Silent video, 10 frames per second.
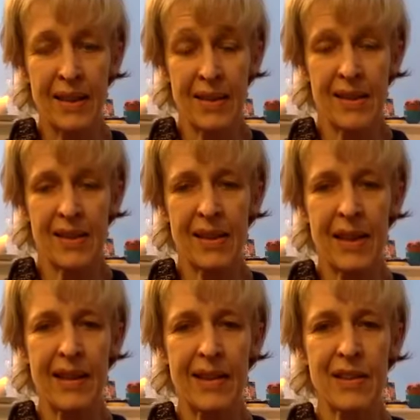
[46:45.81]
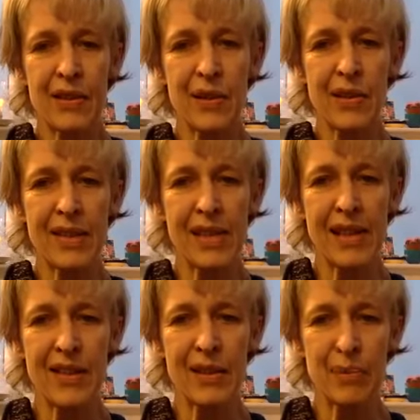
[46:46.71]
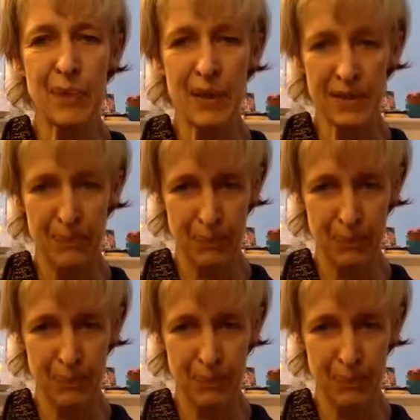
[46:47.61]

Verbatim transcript: this is an English translation, but